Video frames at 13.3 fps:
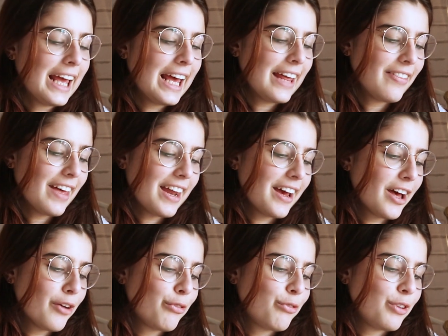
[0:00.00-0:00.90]
And then I
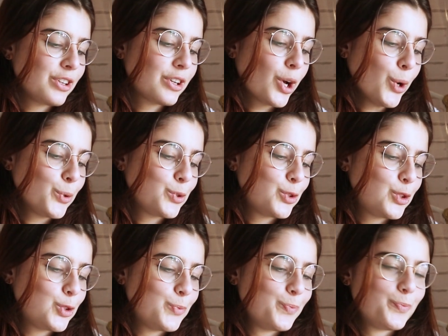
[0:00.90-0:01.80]
have Fit
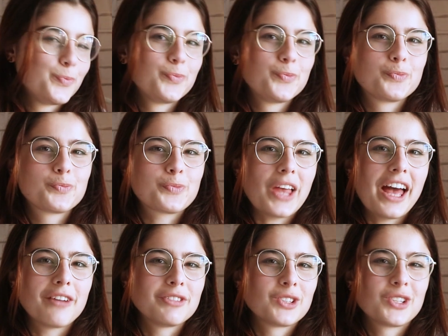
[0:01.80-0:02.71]
Coach,
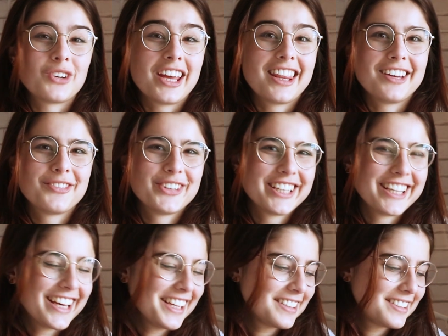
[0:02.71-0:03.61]
haven't tried that one
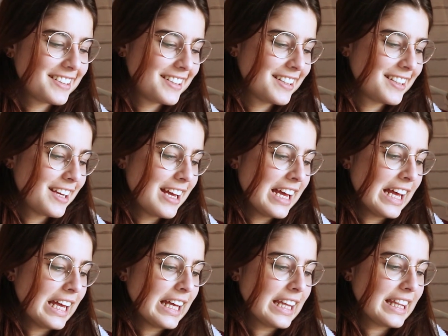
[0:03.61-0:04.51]
yet.
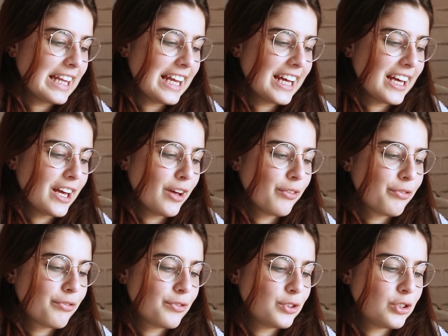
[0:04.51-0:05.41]
Then I have
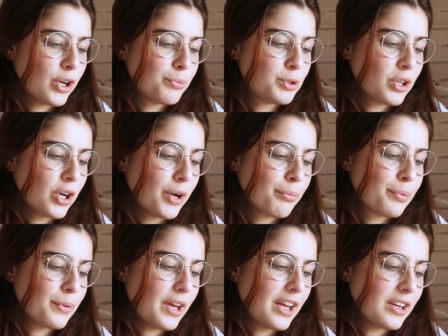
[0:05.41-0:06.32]
Shop,
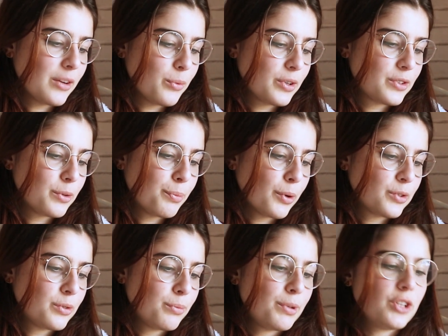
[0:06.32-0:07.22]
and it was
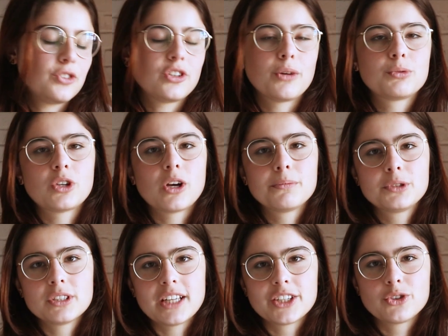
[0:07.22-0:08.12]
supposed to be Shop
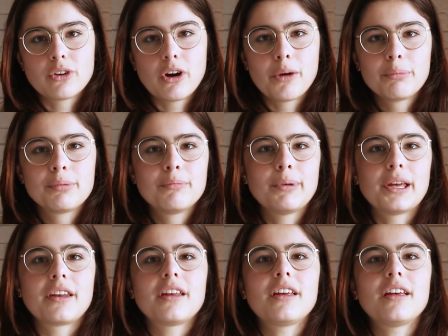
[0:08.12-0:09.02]
till I drop,
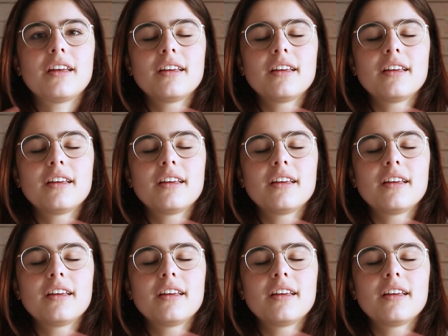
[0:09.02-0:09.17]
but